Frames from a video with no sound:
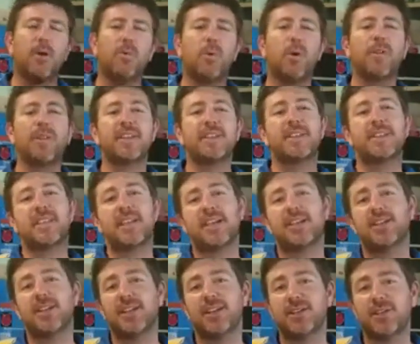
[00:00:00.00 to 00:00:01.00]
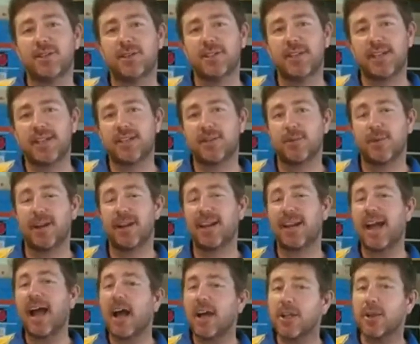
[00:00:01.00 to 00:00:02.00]
And what this is actually going to do is actually will
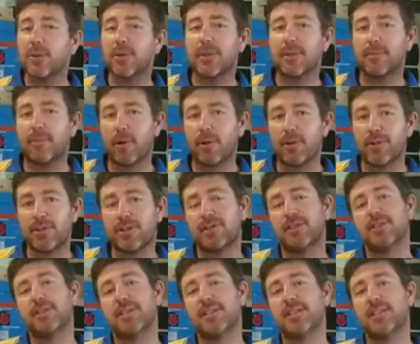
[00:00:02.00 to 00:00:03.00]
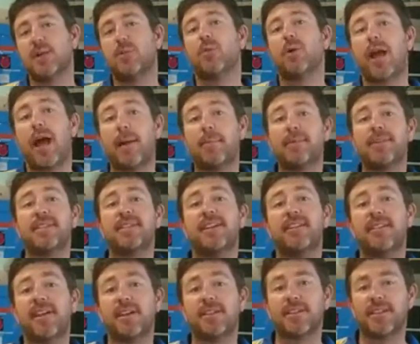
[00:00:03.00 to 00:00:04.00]
allow you in the bonus series to see what happens
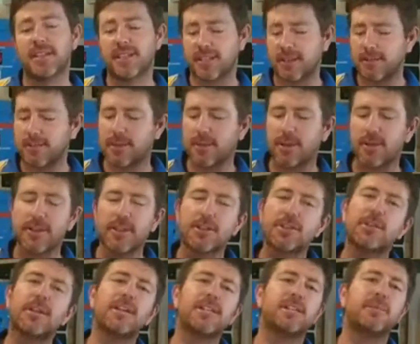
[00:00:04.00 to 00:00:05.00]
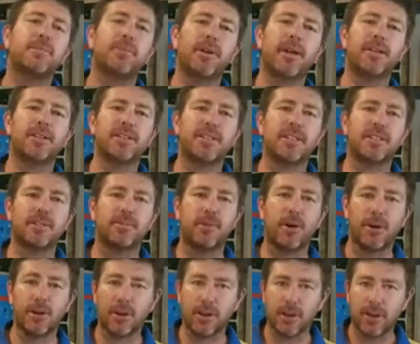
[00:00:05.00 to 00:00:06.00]
here in our system. So this will actually put our
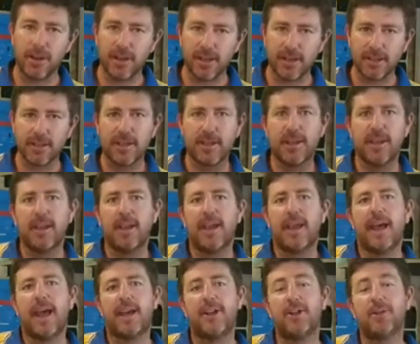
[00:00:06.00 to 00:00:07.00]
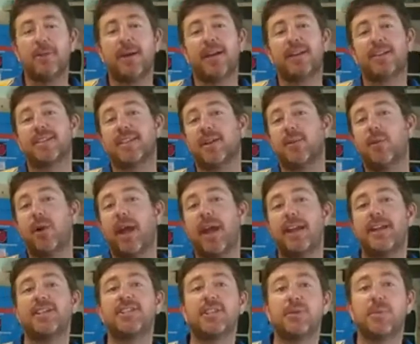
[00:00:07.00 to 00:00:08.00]
system online and you'll be able to see what
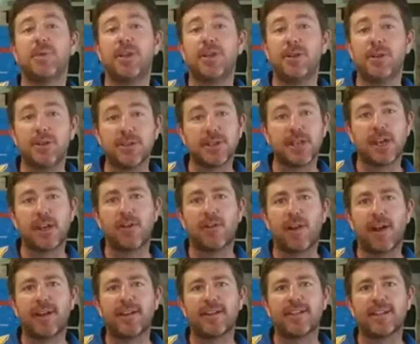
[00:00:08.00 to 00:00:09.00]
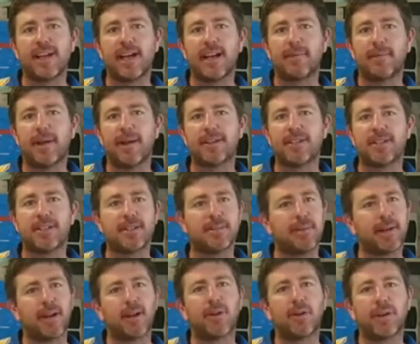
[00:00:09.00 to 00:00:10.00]
energy we use in creating a daily basis.
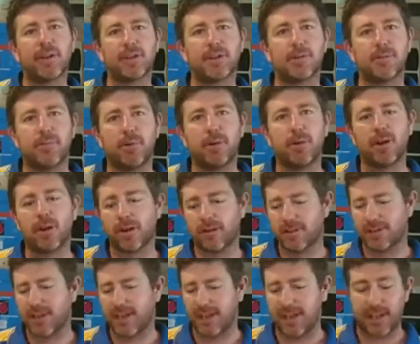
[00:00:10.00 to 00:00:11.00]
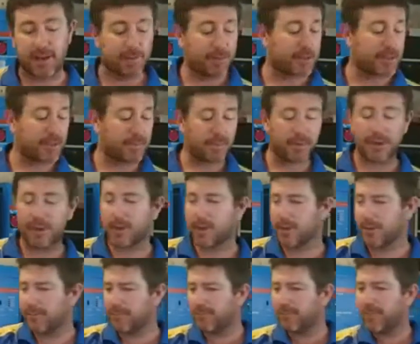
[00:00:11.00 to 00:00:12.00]
You'll be able to log into a portal and check it out, which is pretty
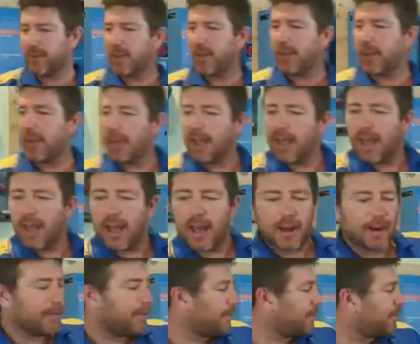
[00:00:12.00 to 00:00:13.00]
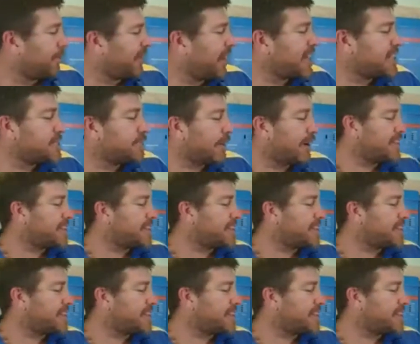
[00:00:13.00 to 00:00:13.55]
cool. That's